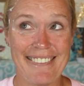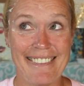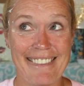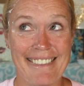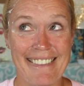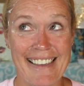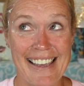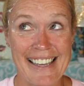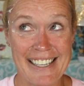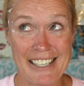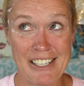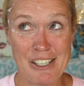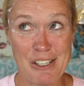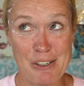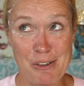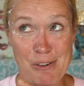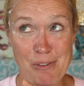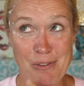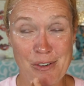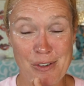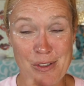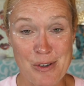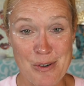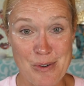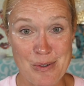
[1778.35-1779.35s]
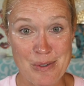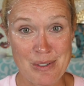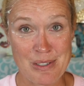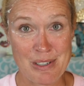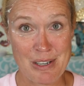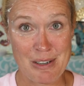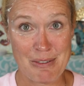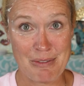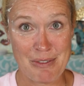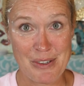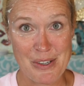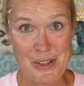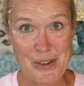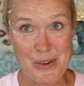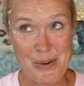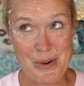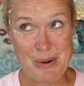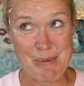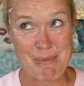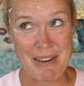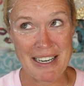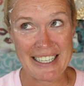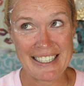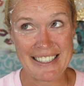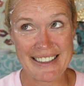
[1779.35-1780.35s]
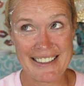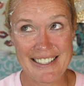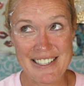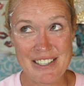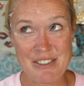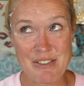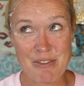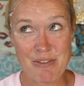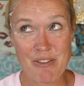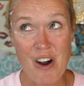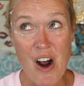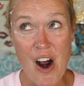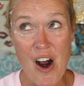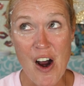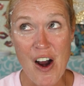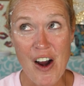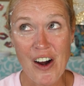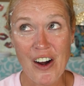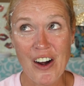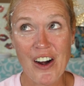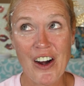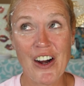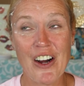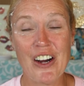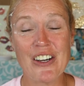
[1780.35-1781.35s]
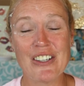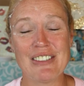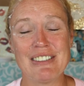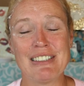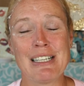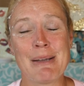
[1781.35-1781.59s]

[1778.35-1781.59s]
thank you for those of you who made it this far.